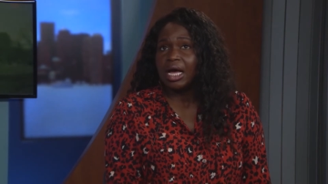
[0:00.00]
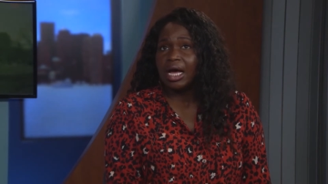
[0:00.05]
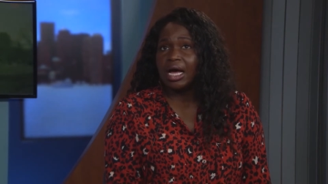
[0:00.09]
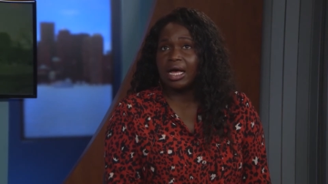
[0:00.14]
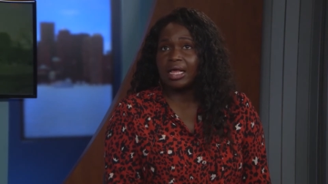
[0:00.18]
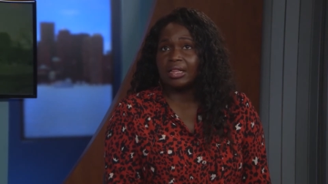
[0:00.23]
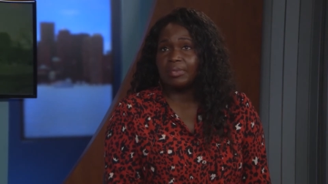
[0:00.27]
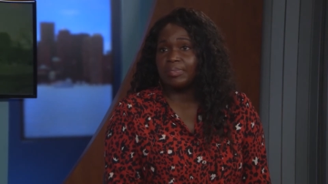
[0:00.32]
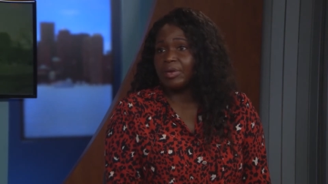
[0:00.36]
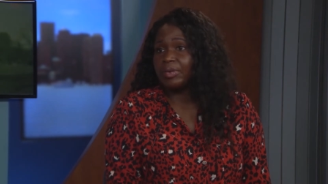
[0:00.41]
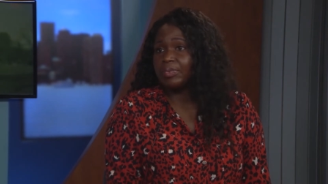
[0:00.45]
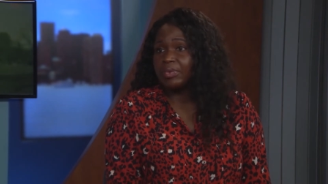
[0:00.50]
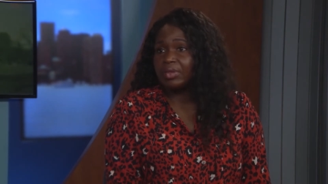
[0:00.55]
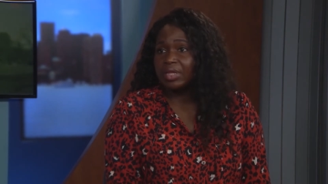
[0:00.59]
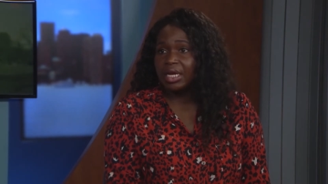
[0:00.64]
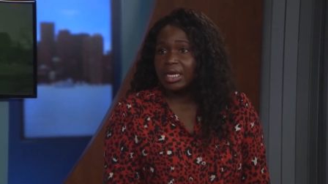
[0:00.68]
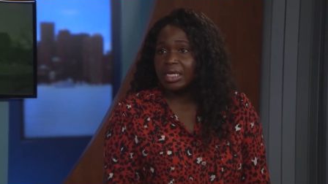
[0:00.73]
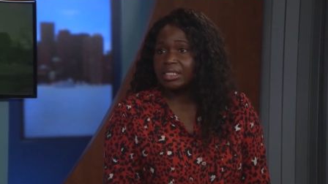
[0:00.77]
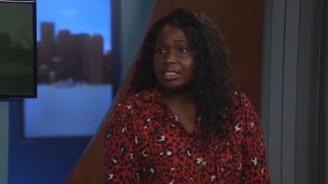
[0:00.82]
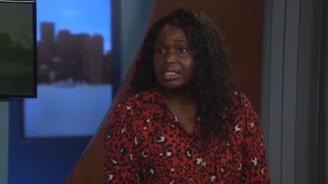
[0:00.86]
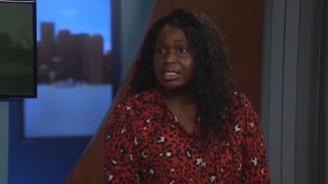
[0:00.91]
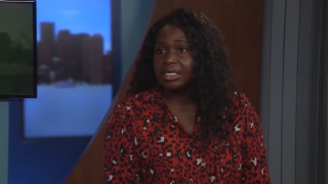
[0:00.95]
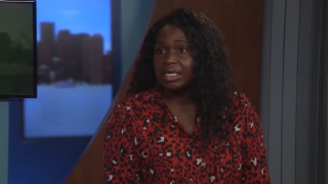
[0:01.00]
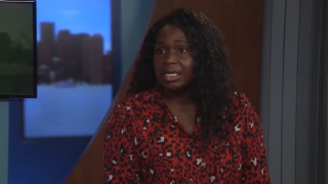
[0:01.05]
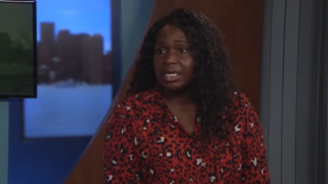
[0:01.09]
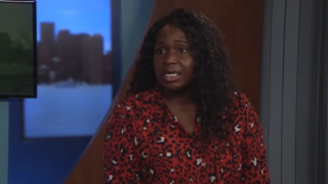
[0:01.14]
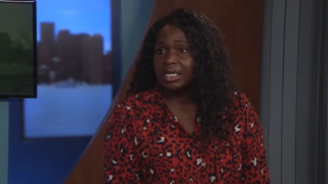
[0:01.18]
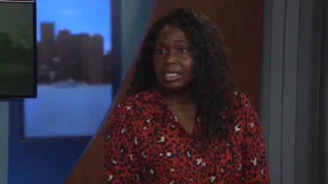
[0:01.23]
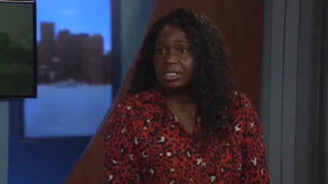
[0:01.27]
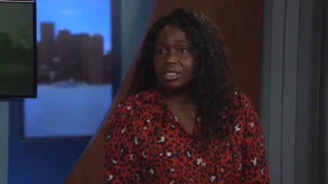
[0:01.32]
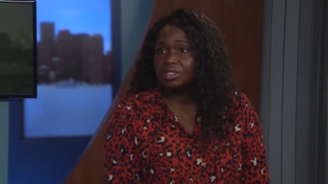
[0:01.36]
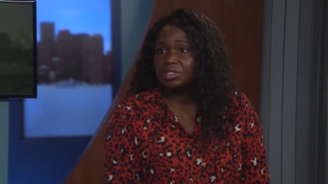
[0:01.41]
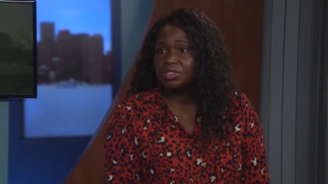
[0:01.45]
the people that I
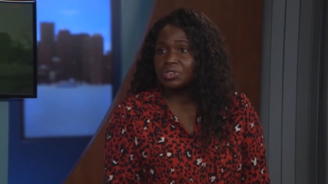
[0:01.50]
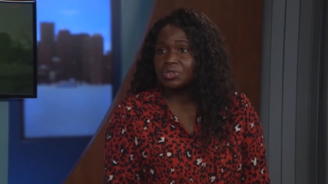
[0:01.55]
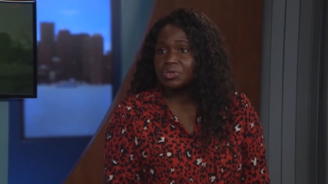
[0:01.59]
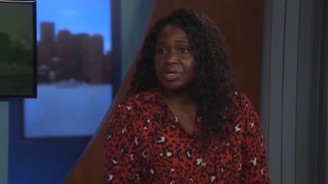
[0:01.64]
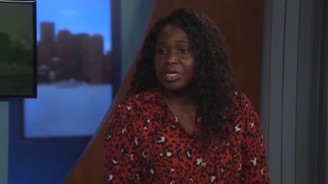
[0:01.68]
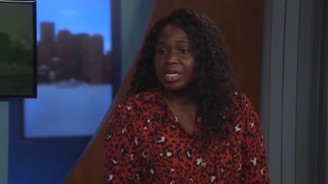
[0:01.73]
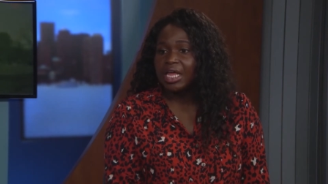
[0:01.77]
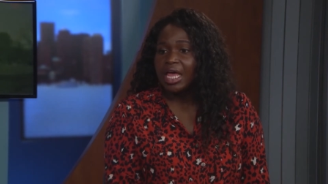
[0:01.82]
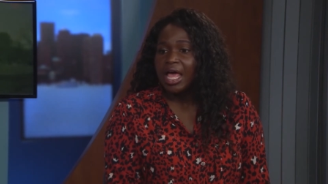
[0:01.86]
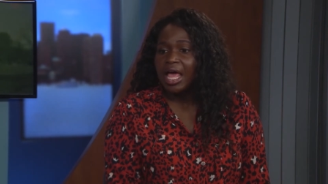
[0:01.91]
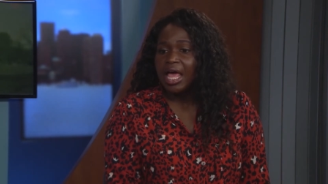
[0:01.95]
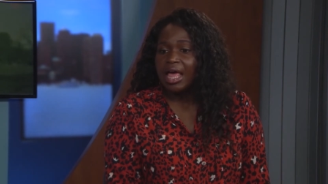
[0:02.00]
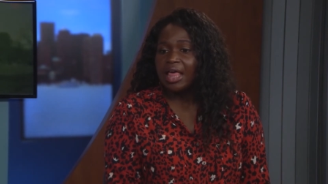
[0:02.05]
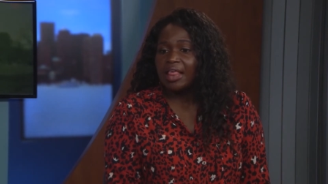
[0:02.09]
see in the street,